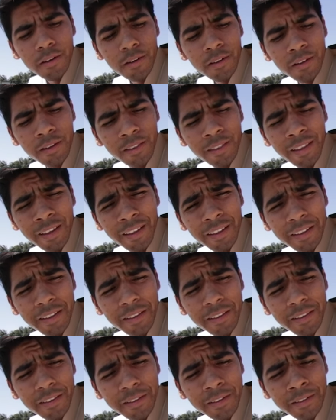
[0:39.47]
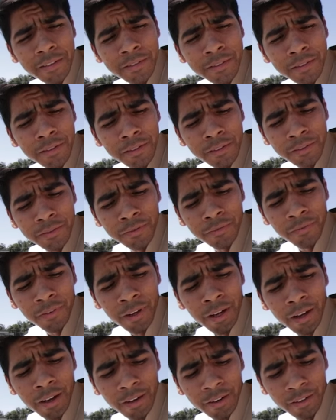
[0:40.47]
Look at that. This looks
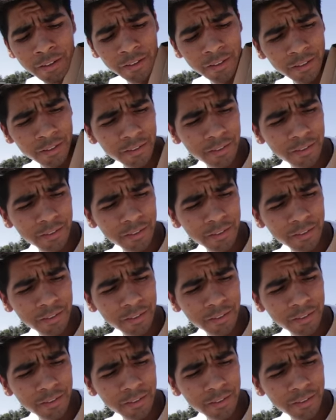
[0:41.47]
fire.